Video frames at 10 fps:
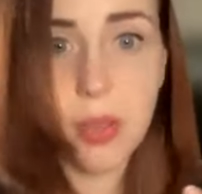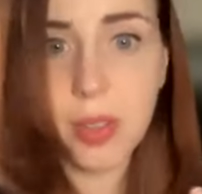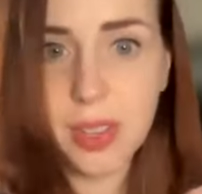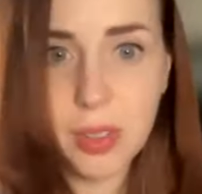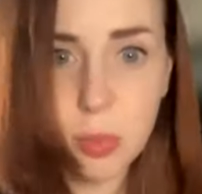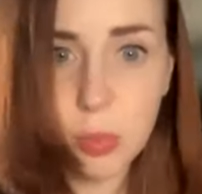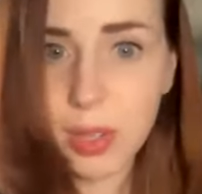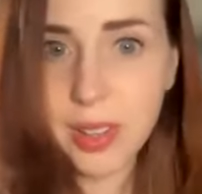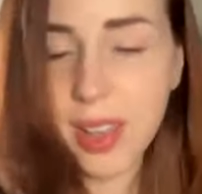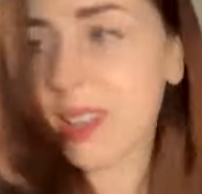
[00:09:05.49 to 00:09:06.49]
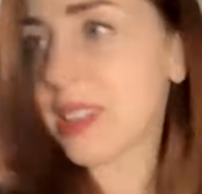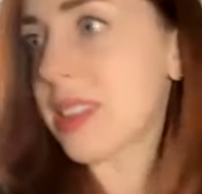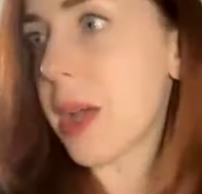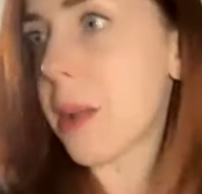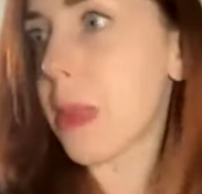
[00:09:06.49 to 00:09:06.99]
Are they gonna realize
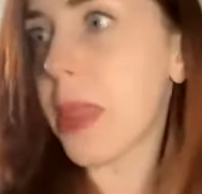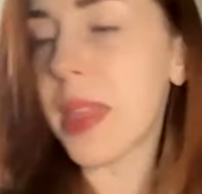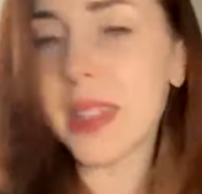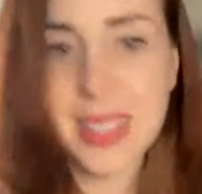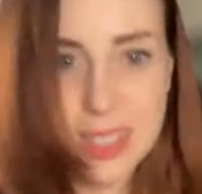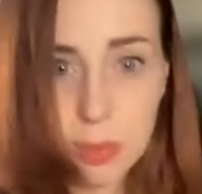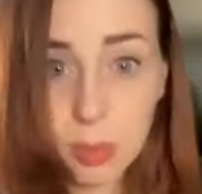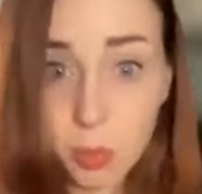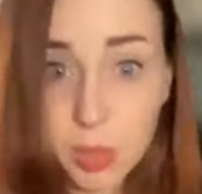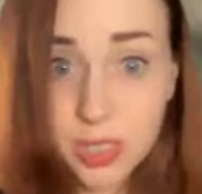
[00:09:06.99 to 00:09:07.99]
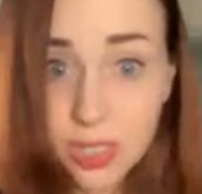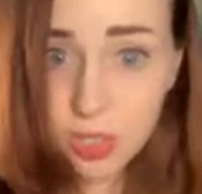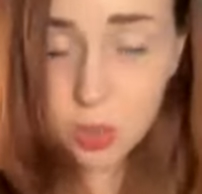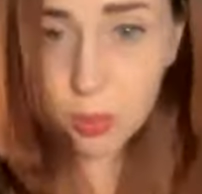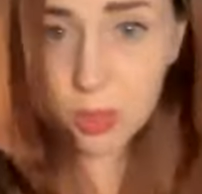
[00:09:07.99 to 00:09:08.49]
that they said something really
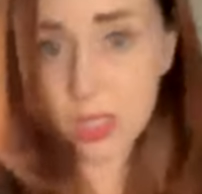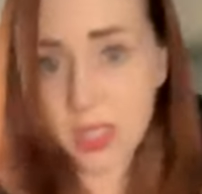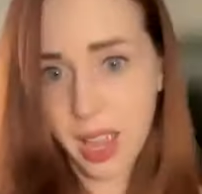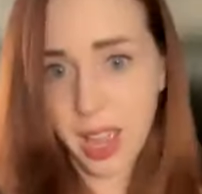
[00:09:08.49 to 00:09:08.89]
stupid